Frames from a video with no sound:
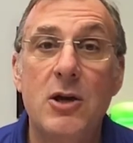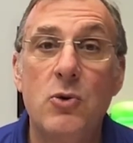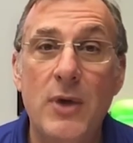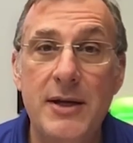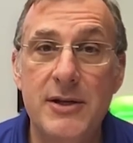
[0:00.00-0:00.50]

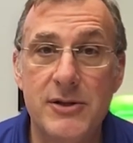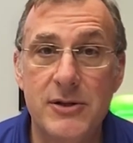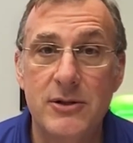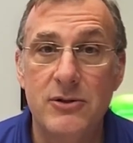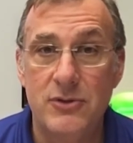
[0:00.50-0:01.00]

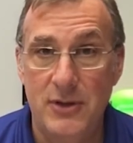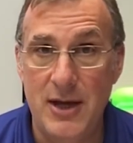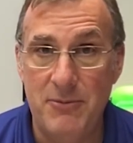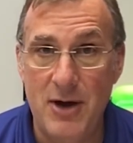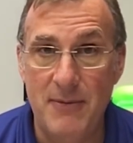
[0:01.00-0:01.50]
Witness to
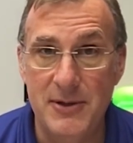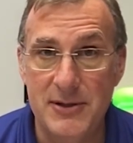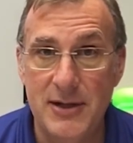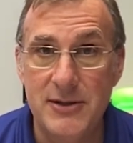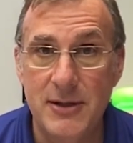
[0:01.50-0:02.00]
that
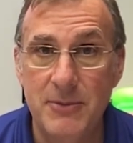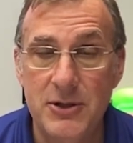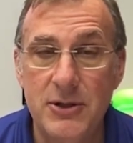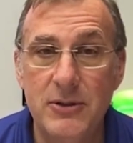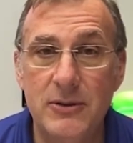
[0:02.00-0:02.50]
promise. That's number
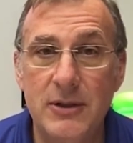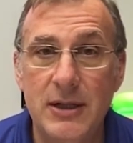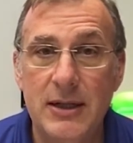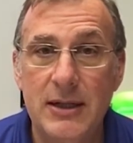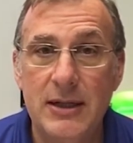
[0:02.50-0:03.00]
two.
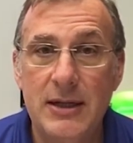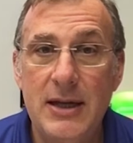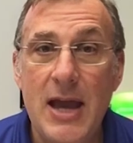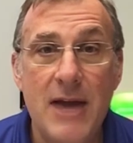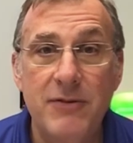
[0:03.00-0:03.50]

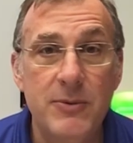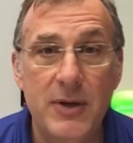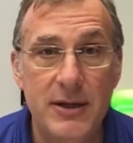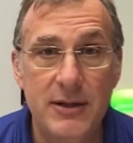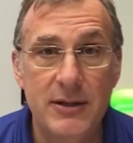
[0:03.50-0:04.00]

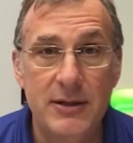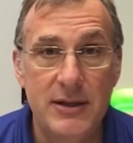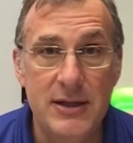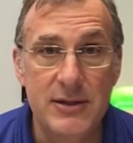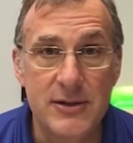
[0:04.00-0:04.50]
Everyone
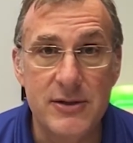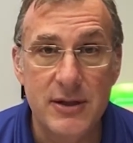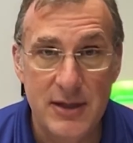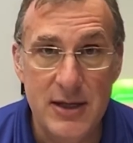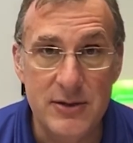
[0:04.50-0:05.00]
is
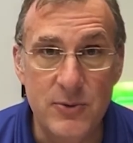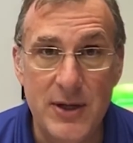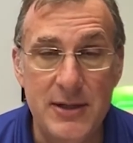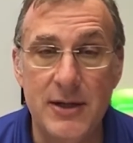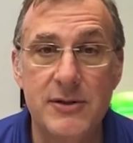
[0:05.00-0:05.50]
his
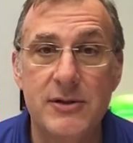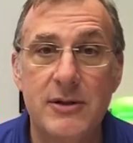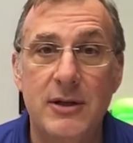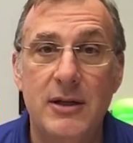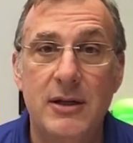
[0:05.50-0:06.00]
witness.
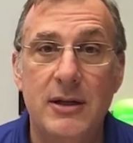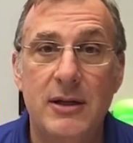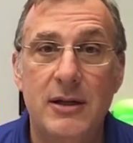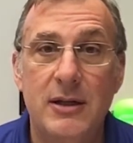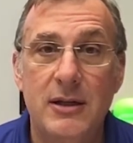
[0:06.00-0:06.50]

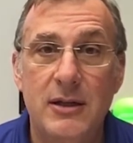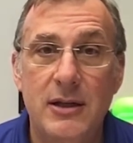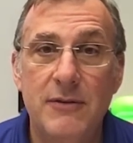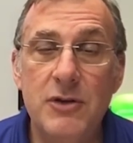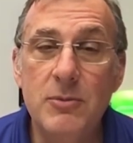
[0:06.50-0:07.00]

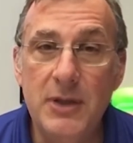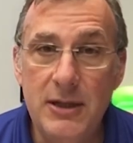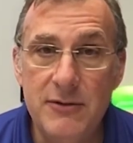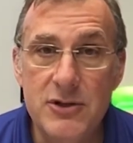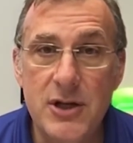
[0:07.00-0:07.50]
If you
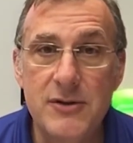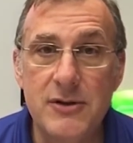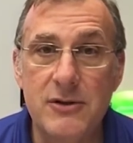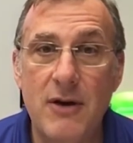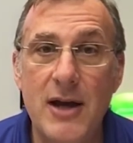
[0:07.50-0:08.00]
believe in
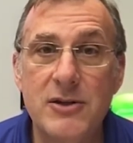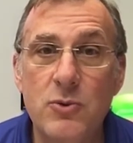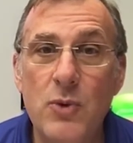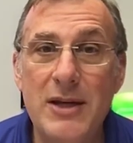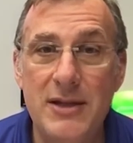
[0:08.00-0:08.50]
Jesus Christ,
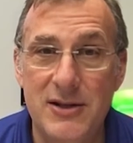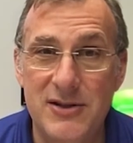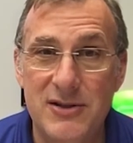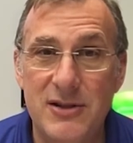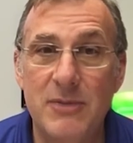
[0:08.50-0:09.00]

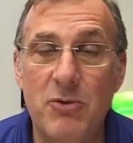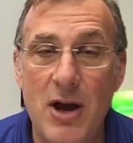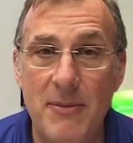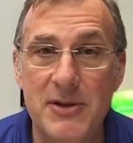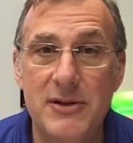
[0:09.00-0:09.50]
witness to the
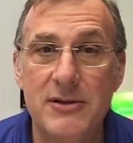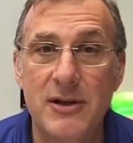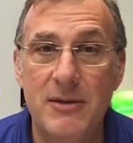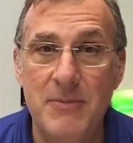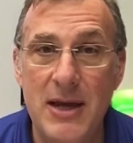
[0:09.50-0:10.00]
promises
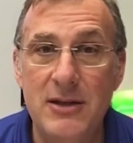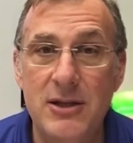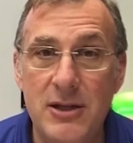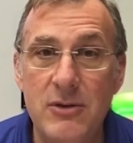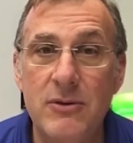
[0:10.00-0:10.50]
that are made
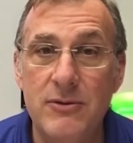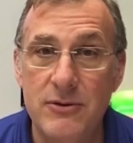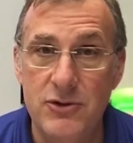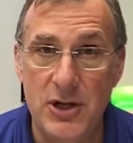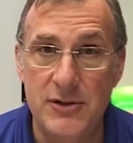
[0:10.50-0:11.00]
to you
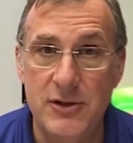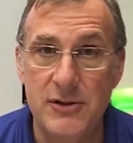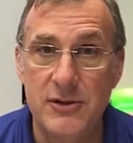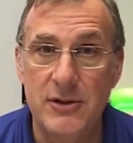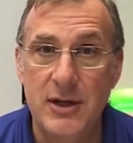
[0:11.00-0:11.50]
through
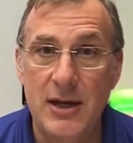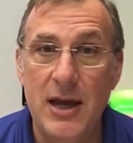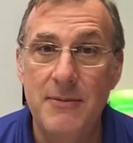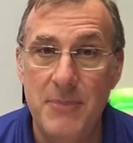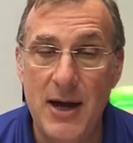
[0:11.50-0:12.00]
Jesus
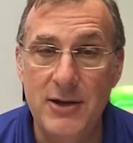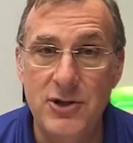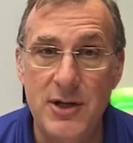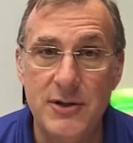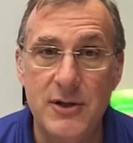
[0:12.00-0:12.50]
and by
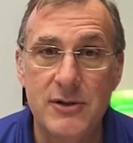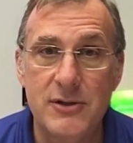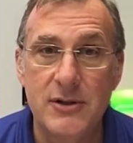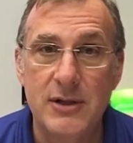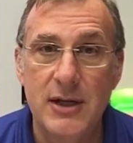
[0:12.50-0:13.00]
Jesus.